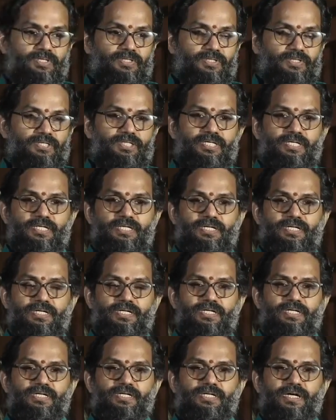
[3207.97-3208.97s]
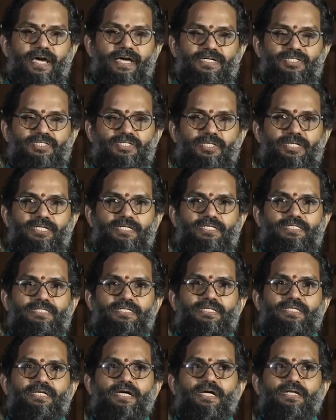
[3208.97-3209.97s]
Actually
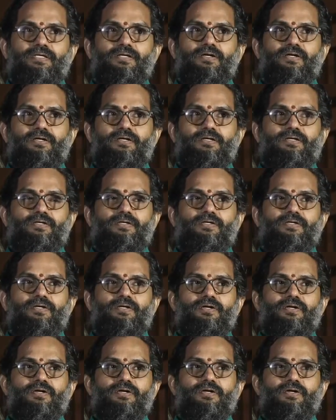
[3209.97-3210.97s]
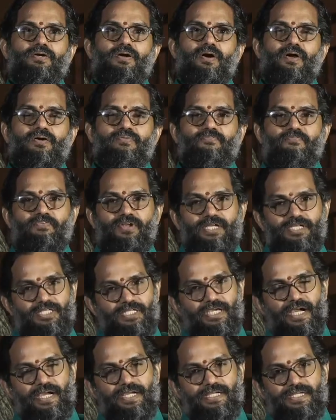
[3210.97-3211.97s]
there are
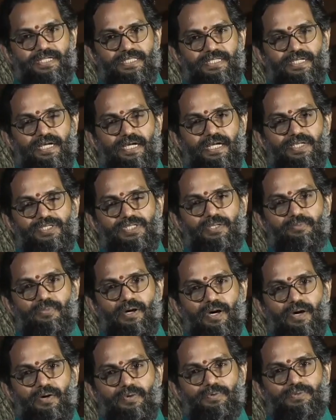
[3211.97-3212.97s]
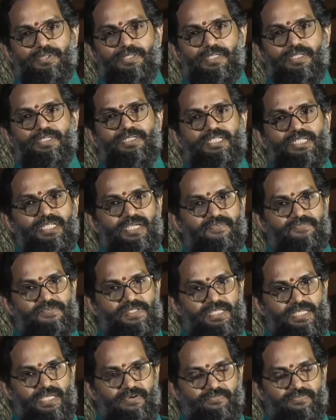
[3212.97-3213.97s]
conflicting ideas about
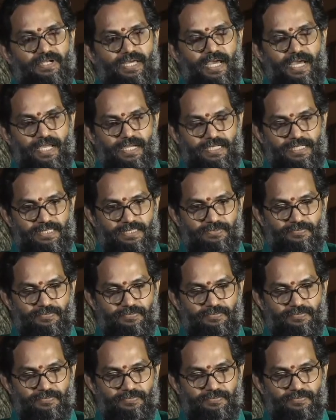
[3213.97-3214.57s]
GFCF diet.